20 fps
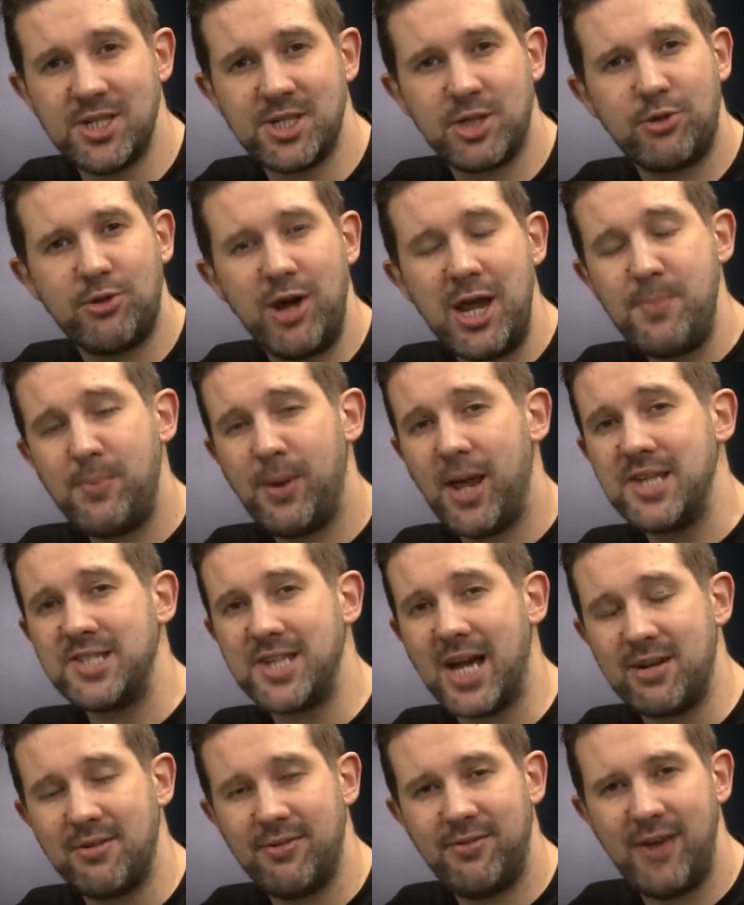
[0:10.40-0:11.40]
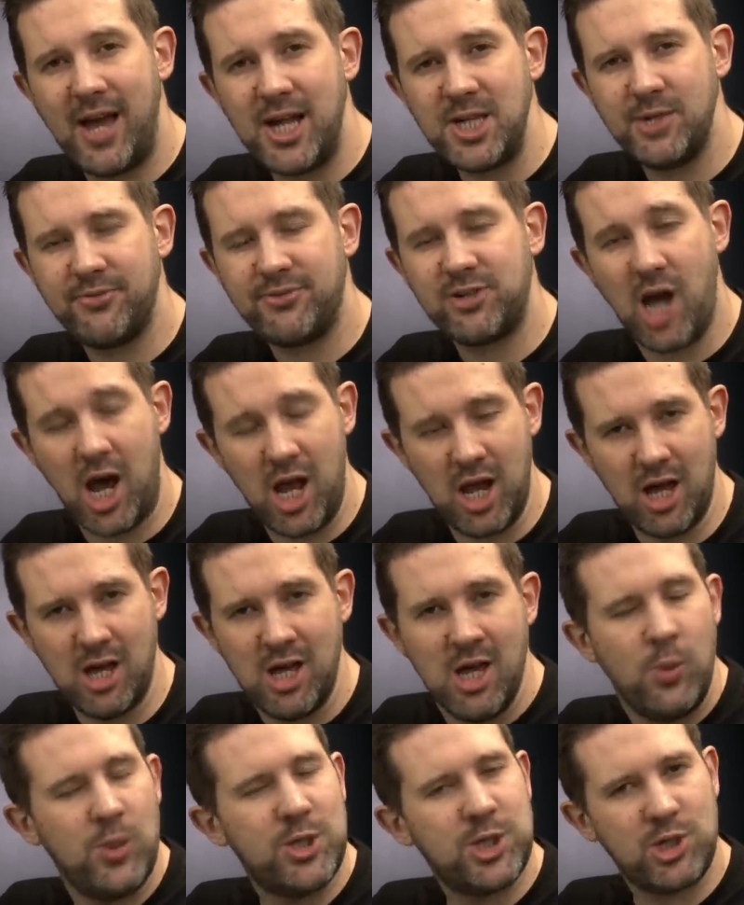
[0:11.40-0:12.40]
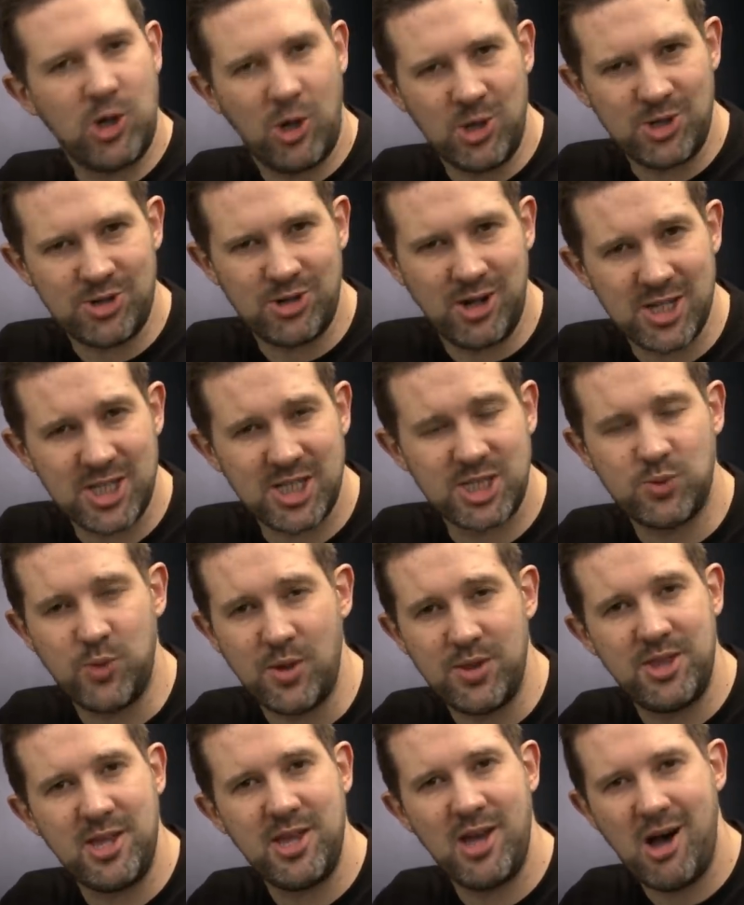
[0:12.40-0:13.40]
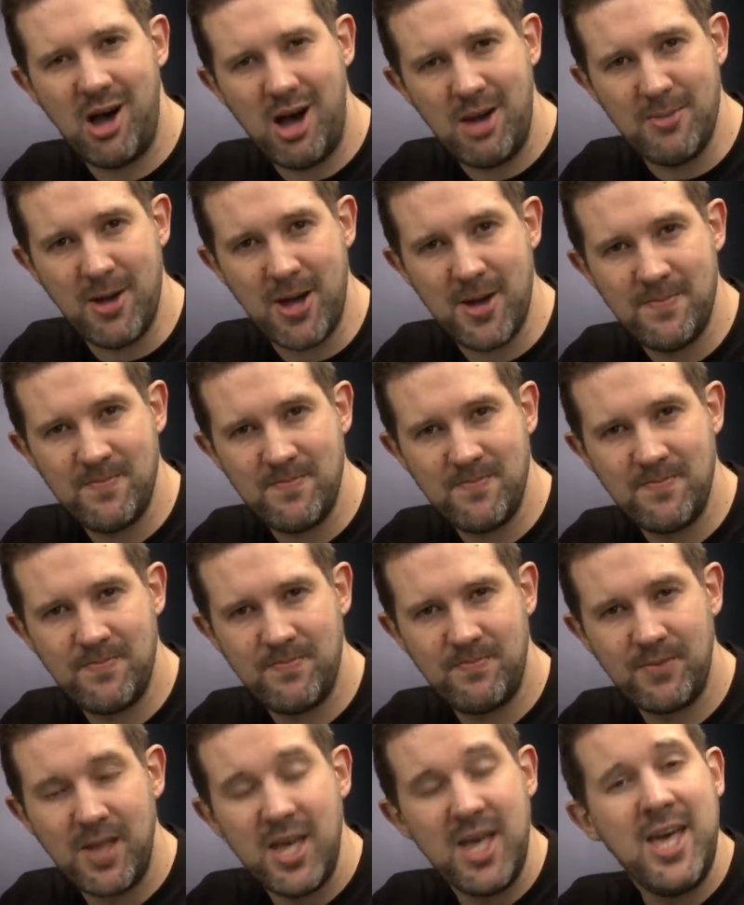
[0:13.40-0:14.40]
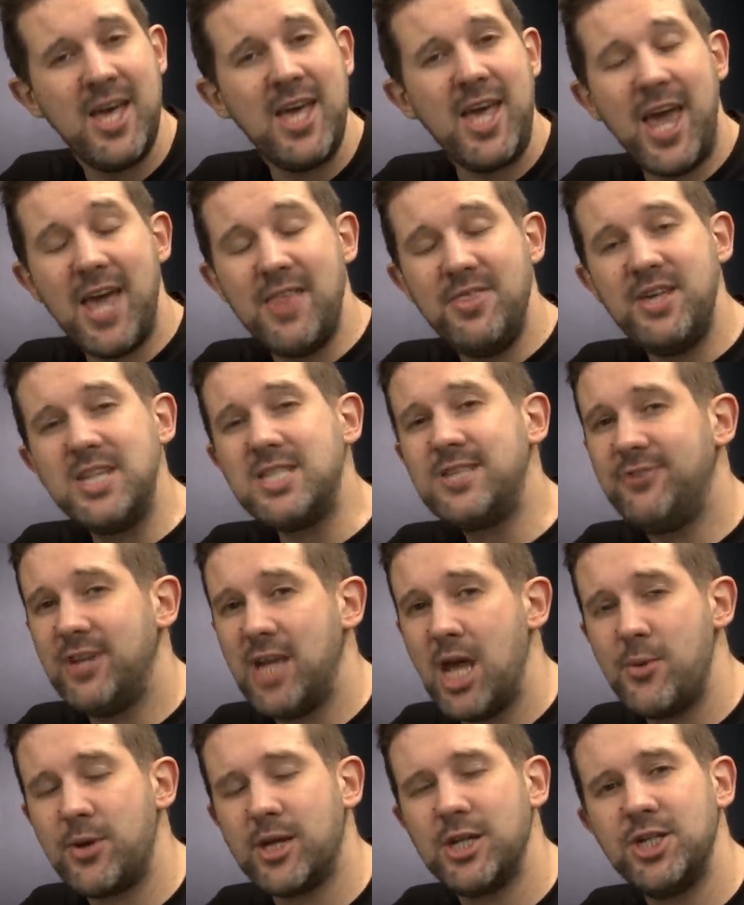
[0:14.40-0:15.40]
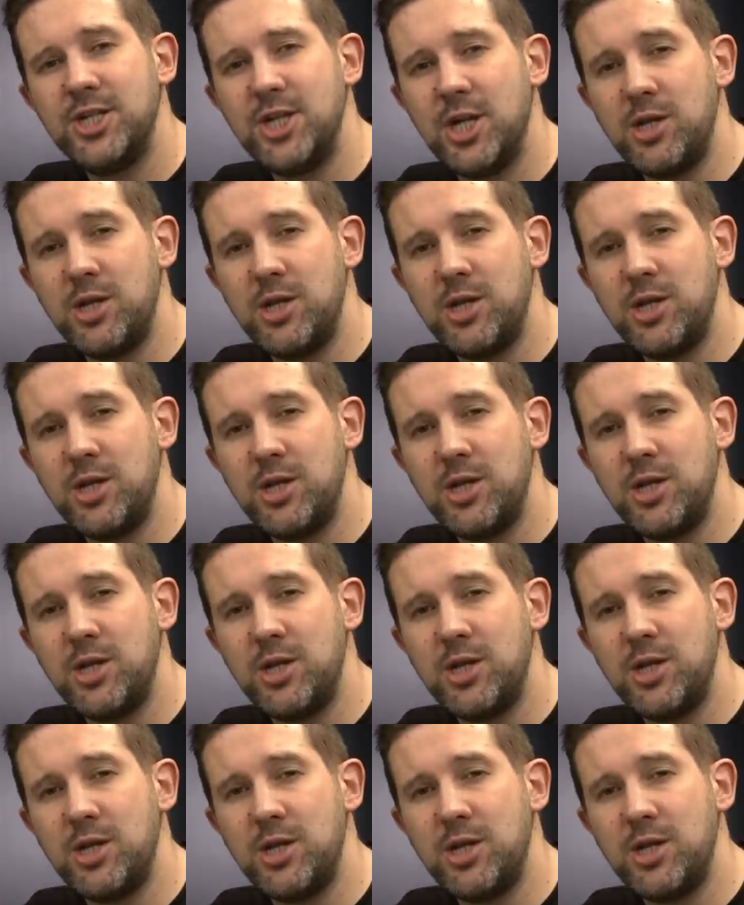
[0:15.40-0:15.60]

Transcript: is a great place to add a flash of colour which contrasts with the armour. In this video we're going to